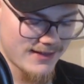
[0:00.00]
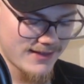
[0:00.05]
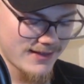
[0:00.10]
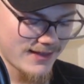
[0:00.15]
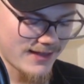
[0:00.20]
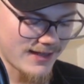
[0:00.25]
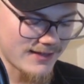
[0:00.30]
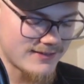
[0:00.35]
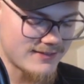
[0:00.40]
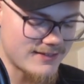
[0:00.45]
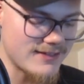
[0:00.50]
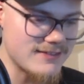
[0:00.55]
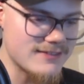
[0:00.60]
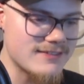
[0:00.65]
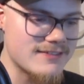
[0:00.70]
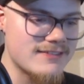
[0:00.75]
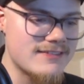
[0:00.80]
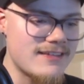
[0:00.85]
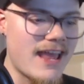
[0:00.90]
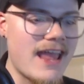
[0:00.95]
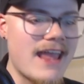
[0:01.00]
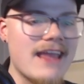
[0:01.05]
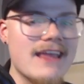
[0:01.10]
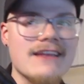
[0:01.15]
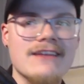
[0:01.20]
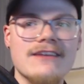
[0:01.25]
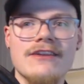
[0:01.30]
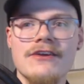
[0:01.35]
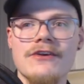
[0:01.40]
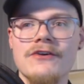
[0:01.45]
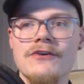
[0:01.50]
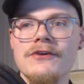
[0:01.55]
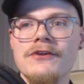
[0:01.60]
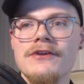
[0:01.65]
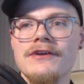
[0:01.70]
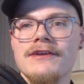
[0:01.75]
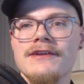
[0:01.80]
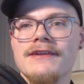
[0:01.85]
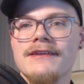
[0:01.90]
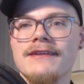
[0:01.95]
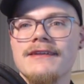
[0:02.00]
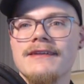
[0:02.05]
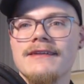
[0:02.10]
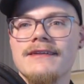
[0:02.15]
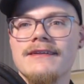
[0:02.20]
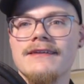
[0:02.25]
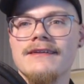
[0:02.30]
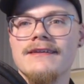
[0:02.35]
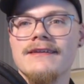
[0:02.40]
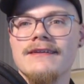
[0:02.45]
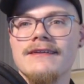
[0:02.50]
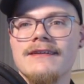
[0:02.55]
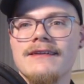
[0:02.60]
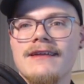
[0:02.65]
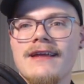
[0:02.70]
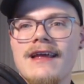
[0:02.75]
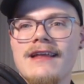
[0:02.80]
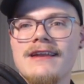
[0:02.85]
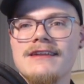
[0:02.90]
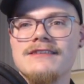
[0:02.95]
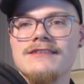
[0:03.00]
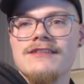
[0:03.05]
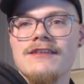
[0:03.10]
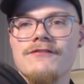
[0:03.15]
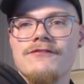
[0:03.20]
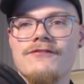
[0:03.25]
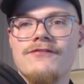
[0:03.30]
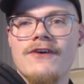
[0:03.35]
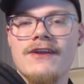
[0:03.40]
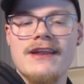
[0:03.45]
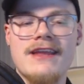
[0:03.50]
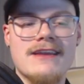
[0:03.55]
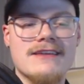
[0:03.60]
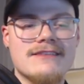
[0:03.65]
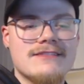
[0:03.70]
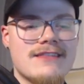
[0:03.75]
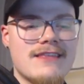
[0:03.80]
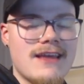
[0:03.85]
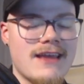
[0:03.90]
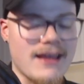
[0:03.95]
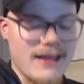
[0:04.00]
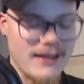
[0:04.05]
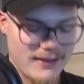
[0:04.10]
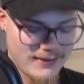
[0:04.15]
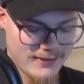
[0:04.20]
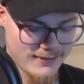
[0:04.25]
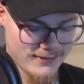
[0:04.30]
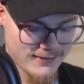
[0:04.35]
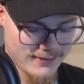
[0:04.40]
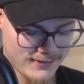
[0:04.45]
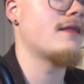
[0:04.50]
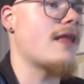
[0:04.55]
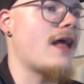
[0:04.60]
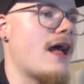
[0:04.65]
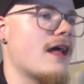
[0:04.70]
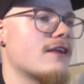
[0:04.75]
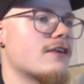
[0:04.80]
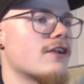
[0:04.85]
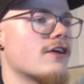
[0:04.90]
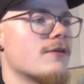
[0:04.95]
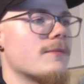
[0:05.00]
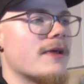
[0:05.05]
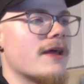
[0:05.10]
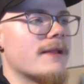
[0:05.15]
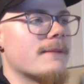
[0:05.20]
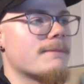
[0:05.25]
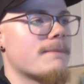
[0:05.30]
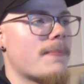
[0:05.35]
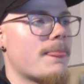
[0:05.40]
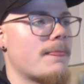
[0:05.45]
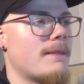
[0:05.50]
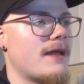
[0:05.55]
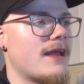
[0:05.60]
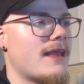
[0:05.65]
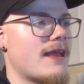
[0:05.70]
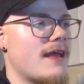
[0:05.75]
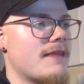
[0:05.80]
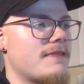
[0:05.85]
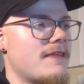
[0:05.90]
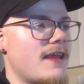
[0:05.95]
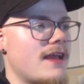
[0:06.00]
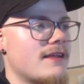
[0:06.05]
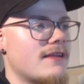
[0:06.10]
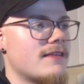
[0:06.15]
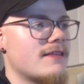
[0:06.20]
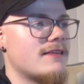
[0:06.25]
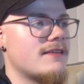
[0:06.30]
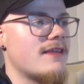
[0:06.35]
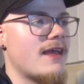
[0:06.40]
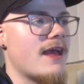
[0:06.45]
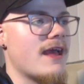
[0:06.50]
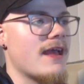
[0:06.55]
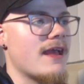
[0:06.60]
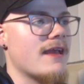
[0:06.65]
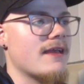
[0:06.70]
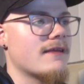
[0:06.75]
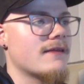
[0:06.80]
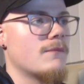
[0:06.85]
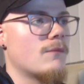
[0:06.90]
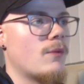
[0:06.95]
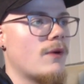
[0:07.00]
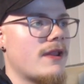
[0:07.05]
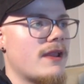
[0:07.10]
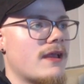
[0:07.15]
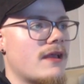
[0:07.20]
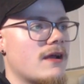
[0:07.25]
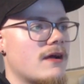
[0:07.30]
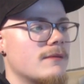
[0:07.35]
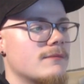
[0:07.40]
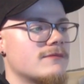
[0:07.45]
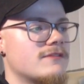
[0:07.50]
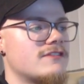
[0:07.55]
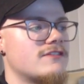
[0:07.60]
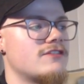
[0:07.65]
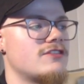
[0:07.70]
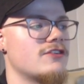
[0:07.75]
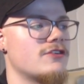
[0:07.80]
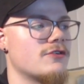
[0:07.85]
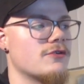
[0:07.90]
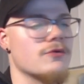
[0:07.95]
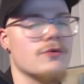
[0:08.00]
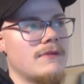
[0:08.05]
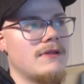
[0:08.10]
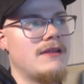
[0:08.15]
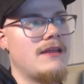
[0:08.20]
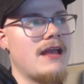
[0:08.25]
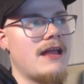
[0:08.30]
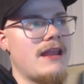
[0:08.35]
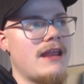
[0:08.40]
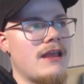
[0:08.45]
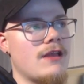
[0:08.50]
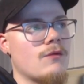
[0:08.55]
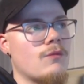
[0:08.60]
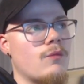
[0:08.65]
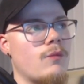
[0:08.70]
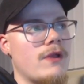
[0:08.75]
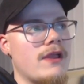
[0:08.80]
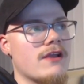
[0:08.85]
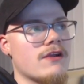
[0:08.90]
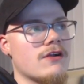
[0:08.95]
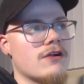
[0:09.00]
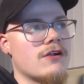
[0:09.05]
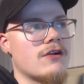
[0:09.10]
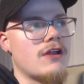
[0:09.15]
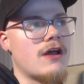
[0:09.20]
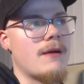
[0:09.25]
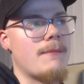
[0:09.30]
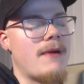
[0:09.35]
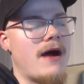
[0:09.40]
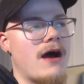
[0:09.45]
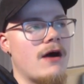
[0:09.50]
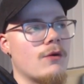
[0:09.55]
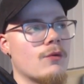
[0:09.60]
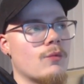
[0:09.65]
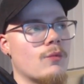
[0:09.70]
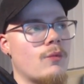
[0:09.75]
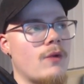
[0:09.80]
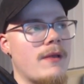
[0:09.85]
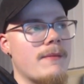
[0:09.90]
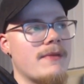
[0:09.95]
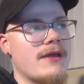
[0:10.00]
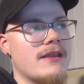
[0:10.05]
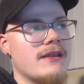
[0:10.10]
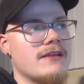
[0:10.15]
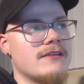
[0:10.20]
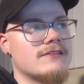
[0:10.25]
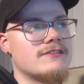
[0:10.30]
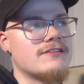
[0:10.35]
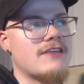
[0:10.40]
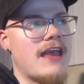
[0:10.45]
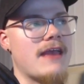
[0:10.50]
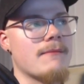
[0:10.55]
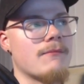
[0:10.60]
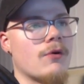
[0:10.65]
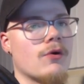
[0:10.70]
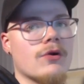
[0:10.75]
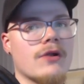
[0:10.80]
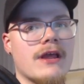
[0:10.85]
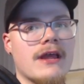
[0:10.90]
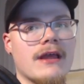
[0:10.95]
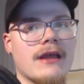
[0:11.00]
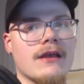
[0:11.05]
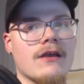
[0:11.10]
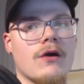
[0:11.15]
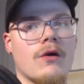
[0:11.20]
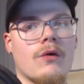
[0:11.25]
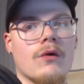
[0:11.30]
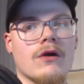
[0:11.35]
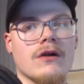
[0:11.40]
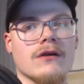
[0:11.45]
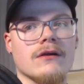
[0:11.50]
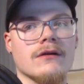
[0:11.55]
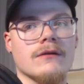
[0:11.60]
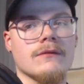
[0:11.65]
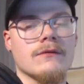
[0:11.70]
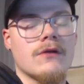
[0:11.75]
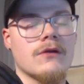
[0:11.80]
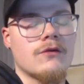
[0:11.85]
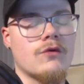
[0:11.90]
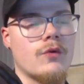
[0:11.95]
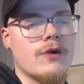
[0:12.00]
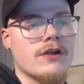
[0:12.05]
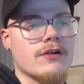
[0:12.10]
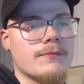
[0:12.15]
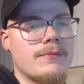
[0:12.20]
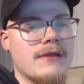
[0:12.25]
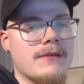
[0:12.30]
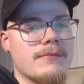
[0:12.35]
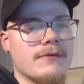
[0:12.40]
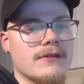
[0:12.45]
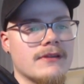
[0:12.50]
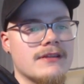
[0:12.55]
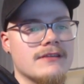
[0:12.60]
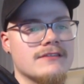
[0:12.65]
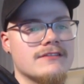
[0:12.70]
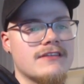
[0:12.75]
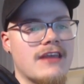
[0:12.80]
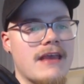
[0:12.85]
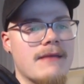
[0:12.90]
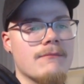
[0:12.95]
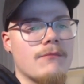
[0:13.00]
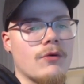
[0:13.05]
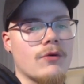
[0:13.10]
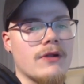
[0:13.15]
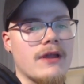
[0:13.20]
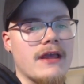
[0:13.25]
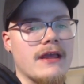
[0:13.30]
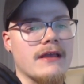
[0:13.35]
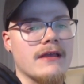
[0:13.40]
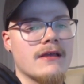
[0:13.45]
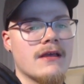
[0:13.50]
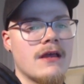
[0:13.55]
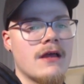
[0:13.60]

it's insane, dude. And it's the funniest thing. I don't know, man. Like, at the end of the day, when it comes to getting weird about women in skateboarding or queer people in skateboarding,